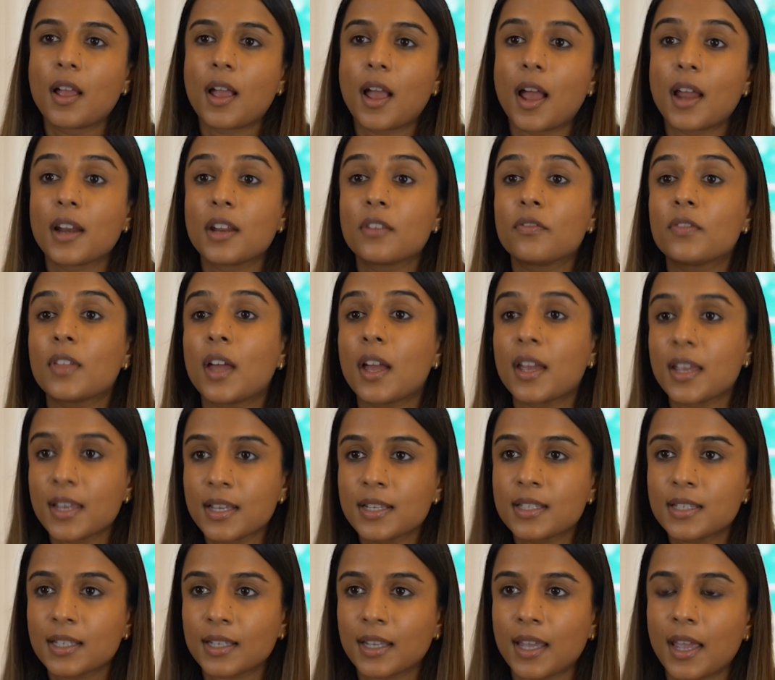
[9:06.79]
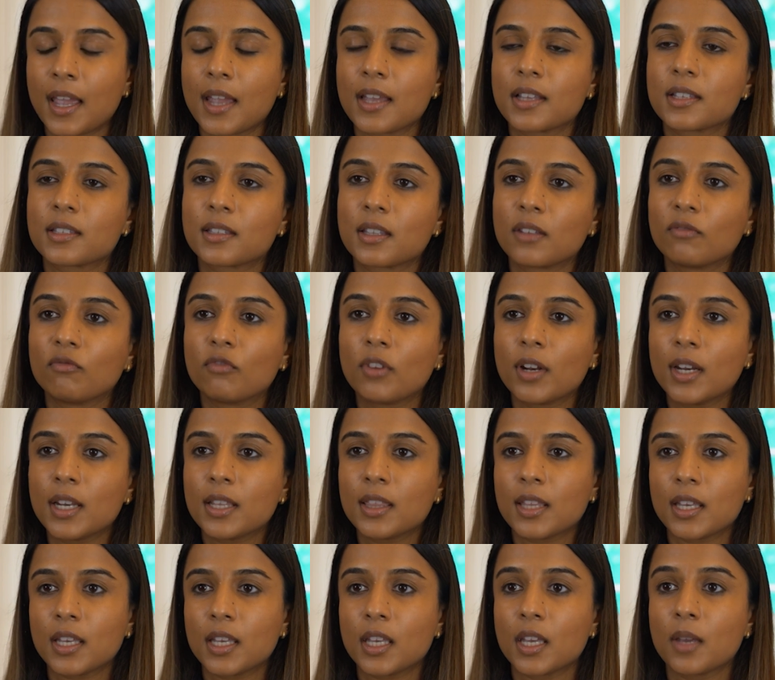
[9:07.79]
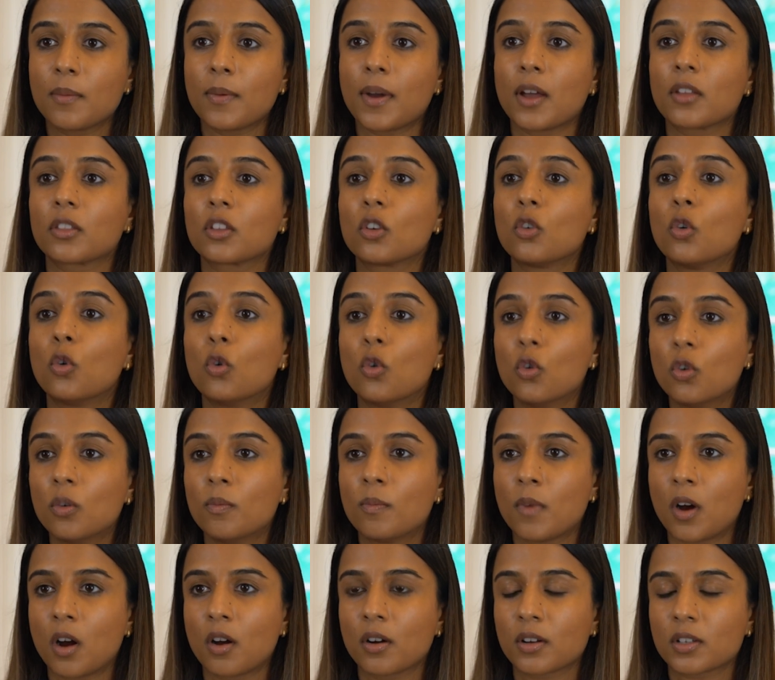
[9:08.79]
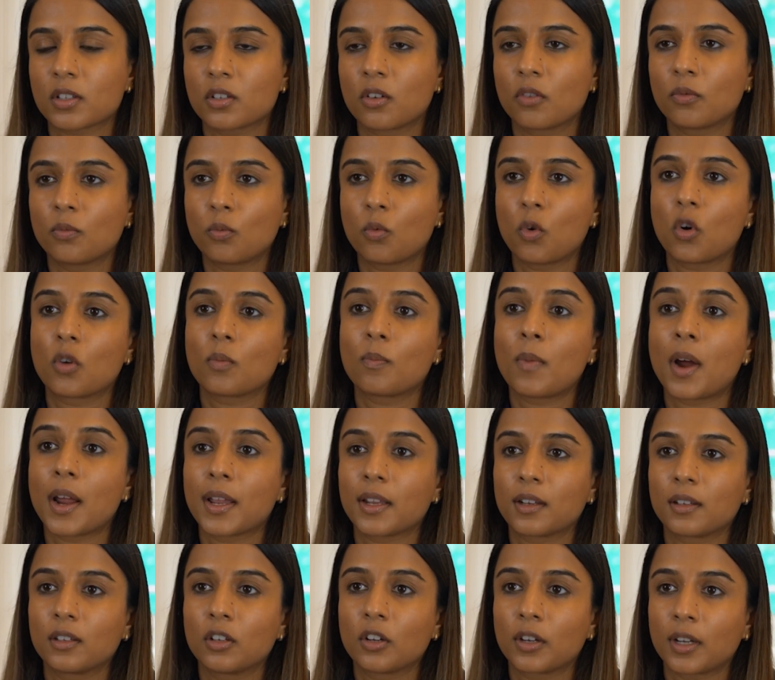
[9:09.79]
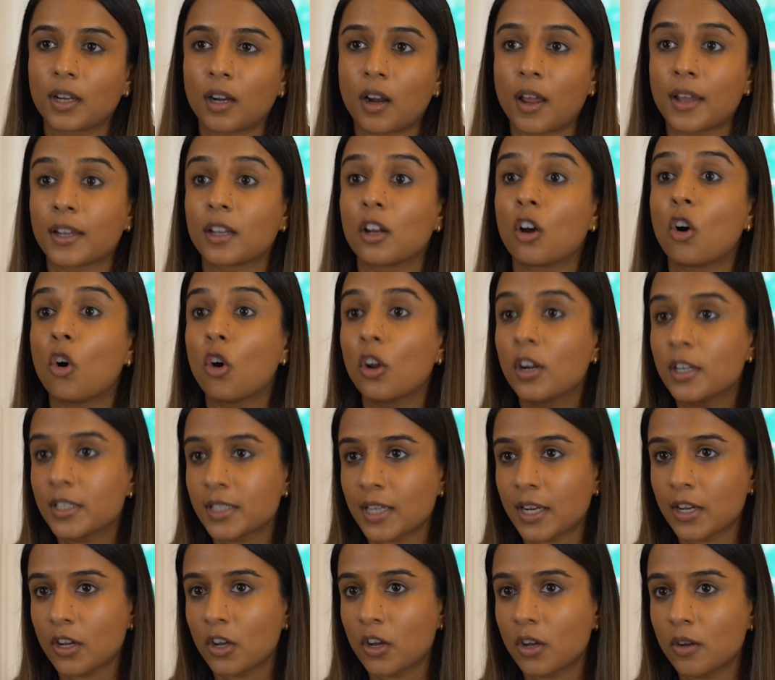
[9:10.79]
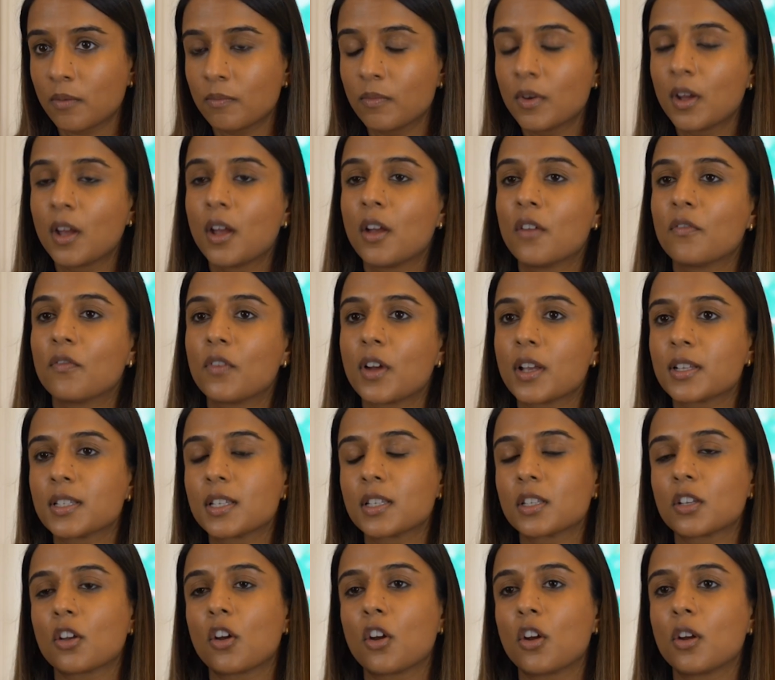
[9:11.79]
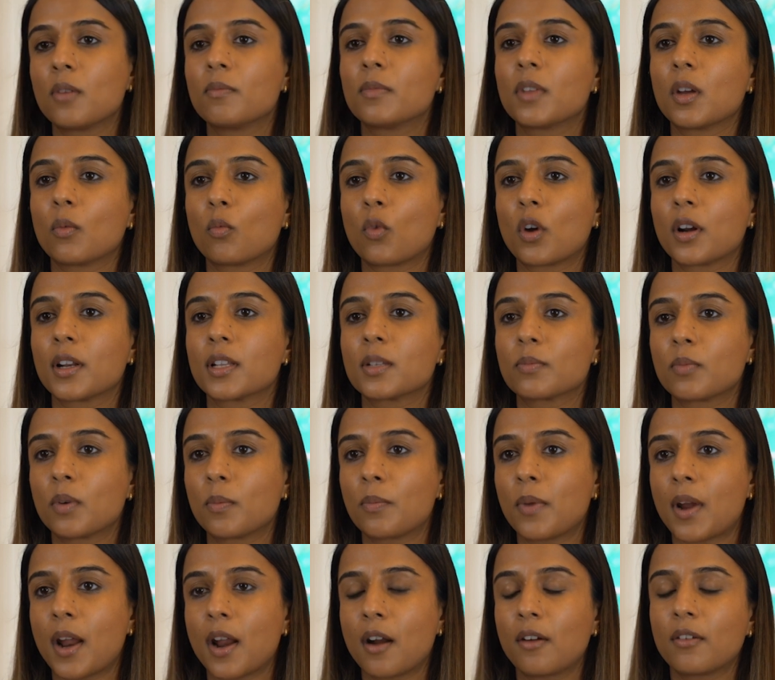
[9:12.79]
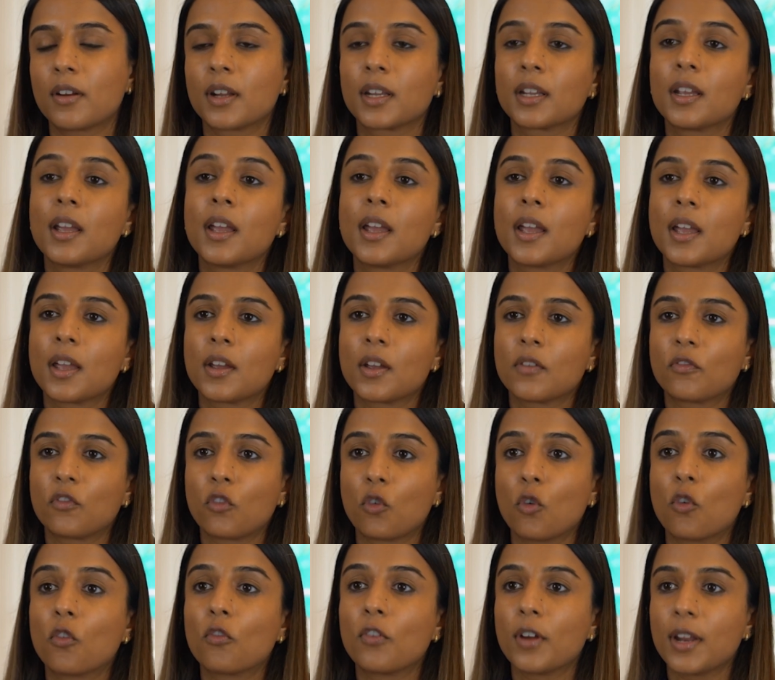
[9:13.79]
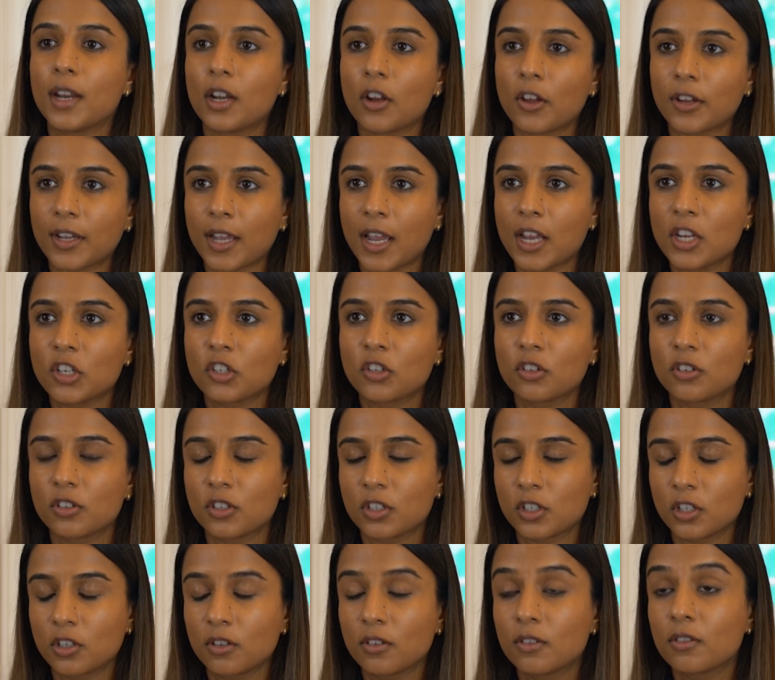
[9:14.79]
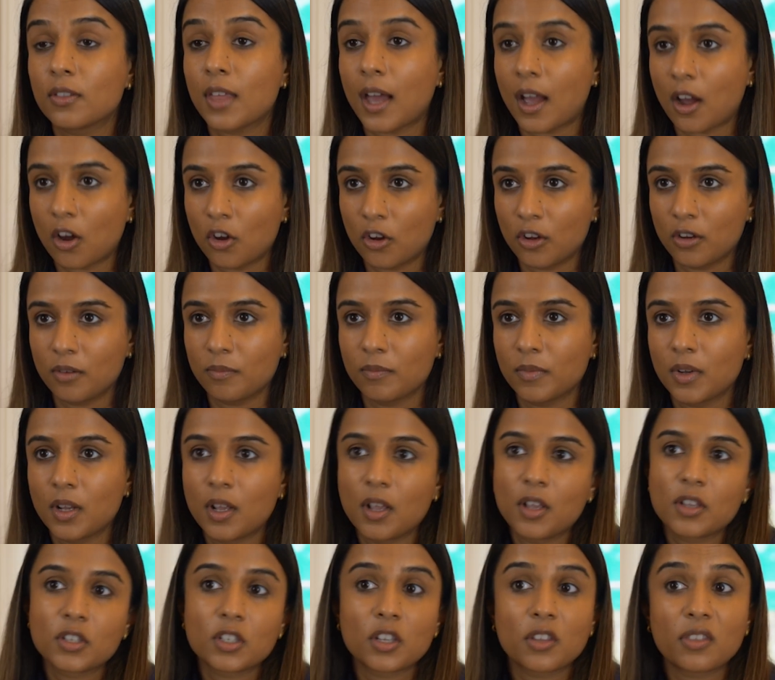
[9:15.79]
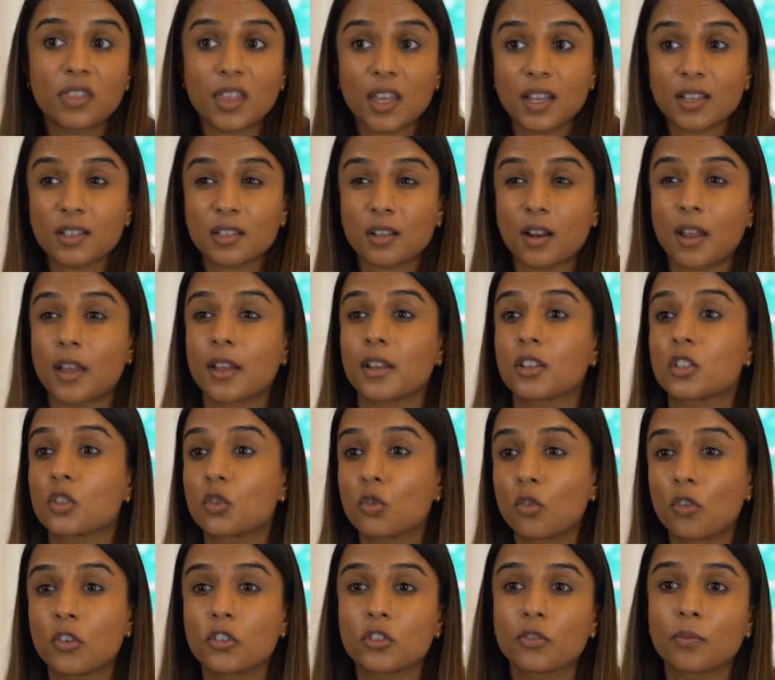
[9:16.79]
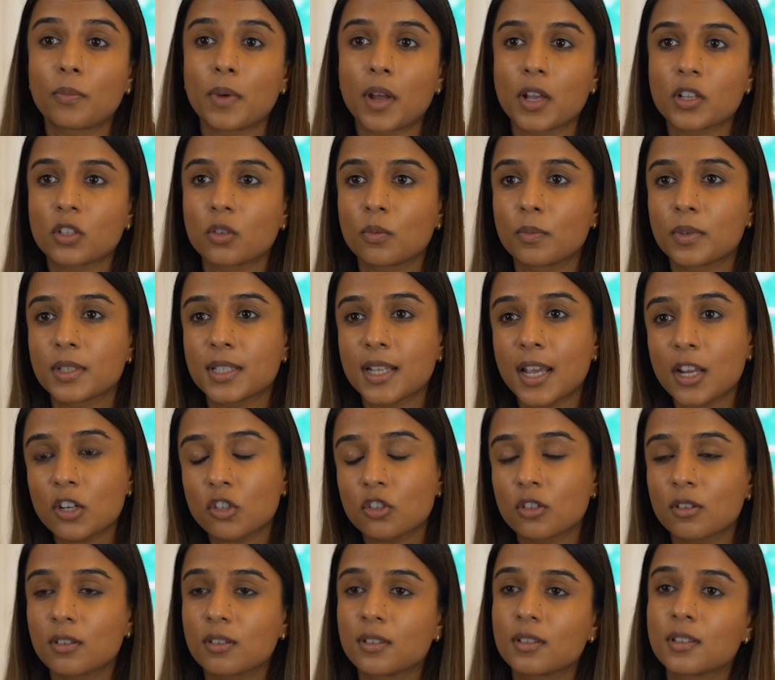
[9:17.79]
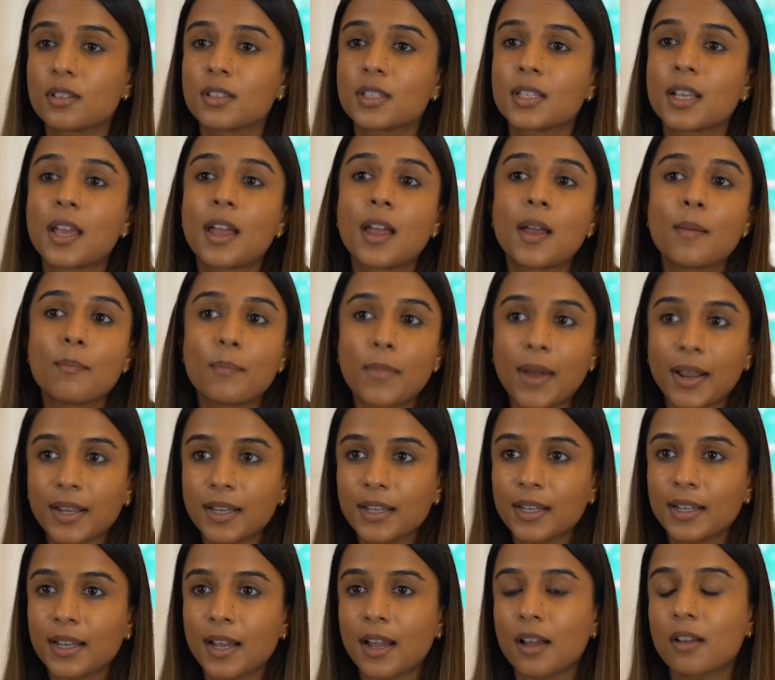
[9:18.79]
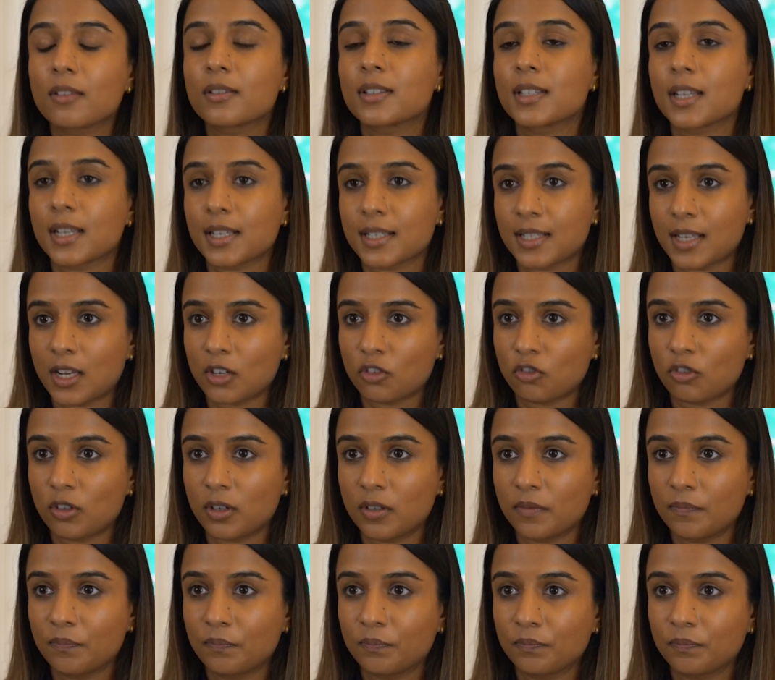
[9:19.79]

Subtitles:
And if that is the case, then really thinking about the hallmarks of what might look like a holiday home versus a home that one is preparing for relocation to that home. So things like storage of personal possessions, bank accounts, etc.